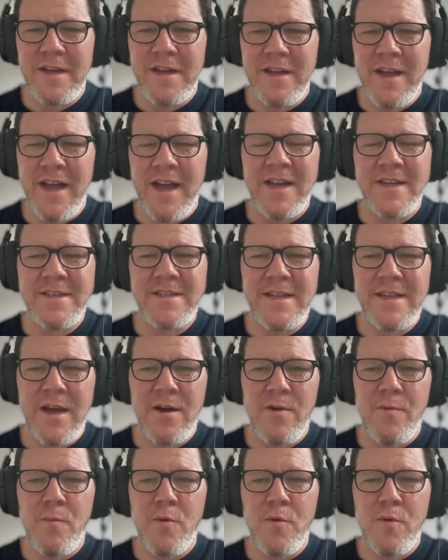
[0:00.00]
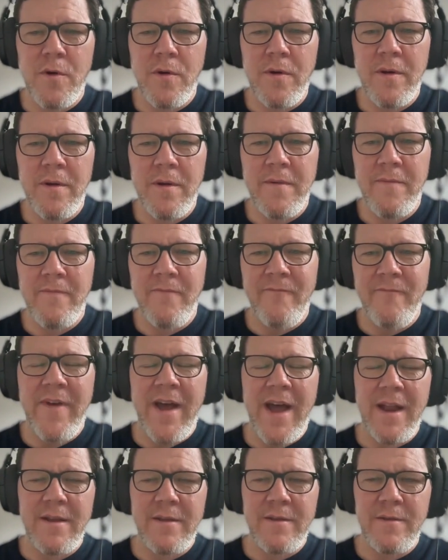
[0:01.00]
It has now more
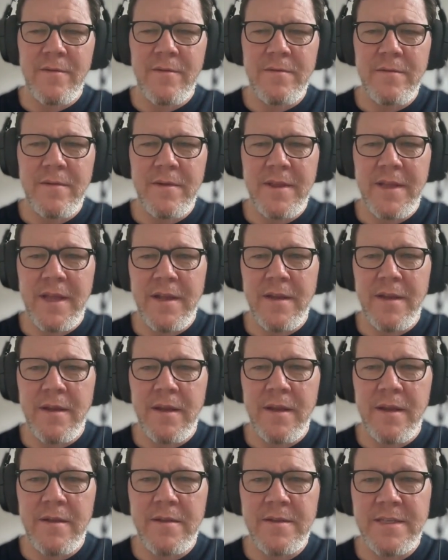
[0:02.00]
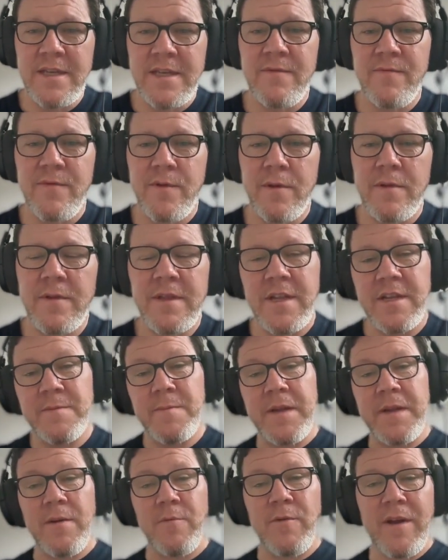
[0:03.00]
value than silver that has
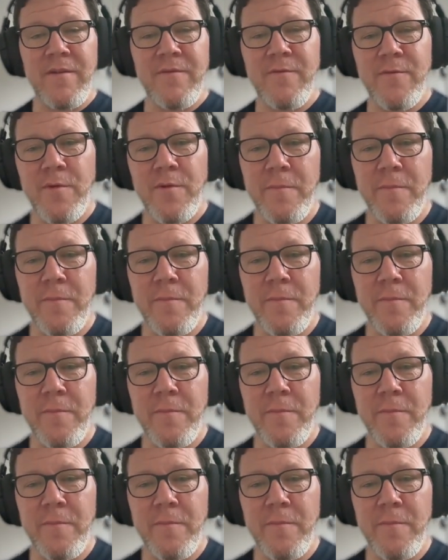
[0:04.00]
been around for